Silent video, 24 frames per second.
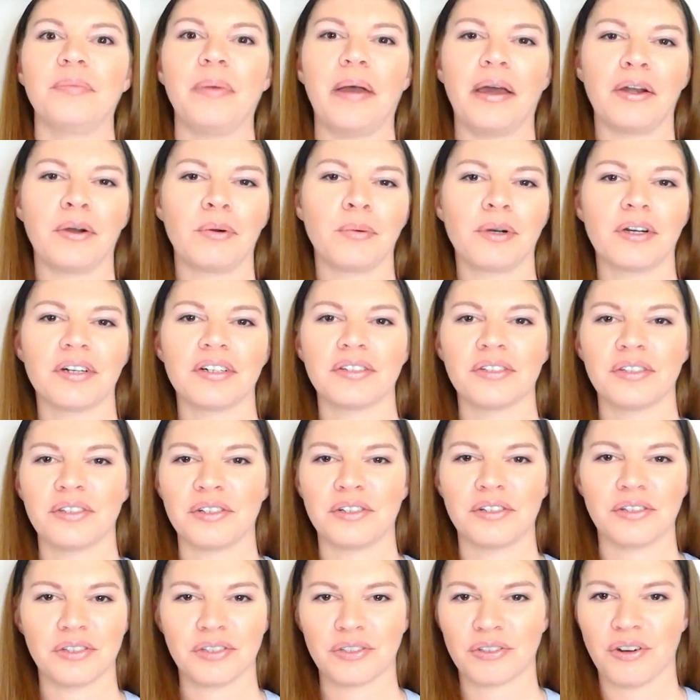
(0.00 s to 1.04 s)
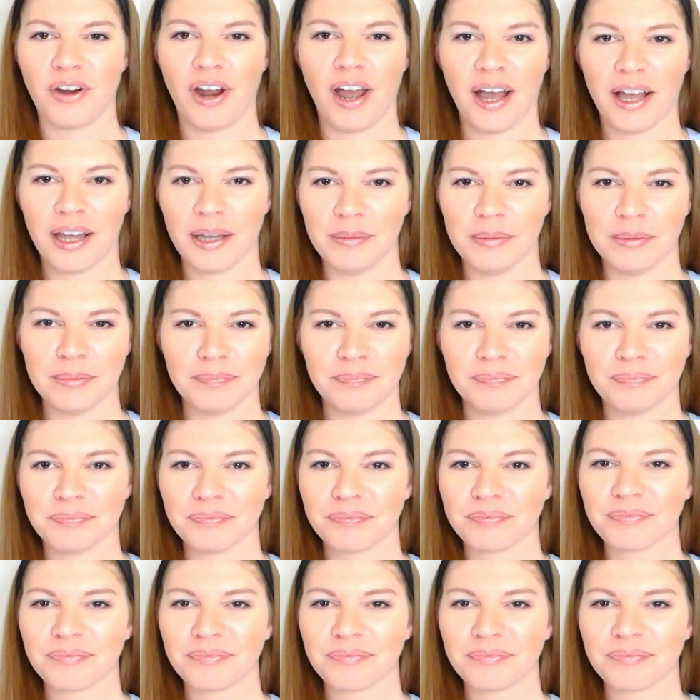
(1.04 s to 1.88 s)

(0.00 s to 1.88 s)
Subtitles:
better words to describe